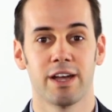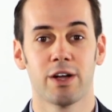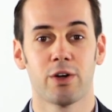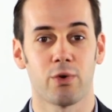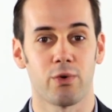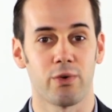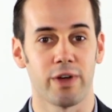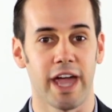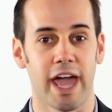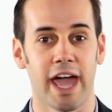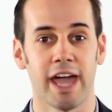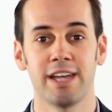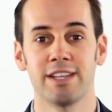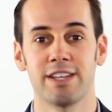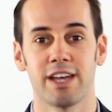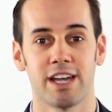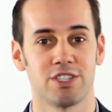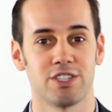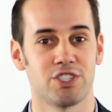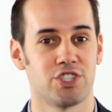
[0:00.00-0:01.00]

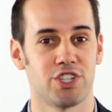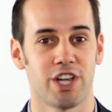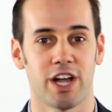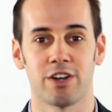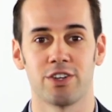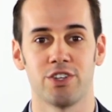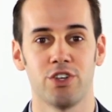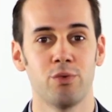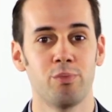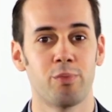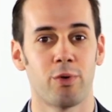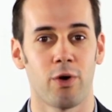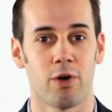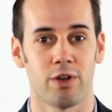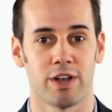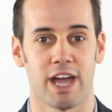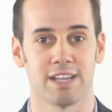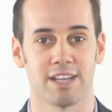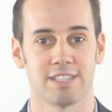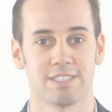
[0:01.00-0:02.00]
create and share new
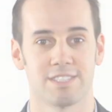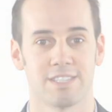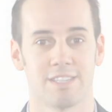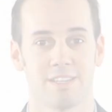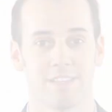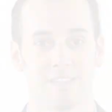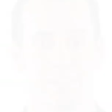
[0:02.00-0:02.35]
products.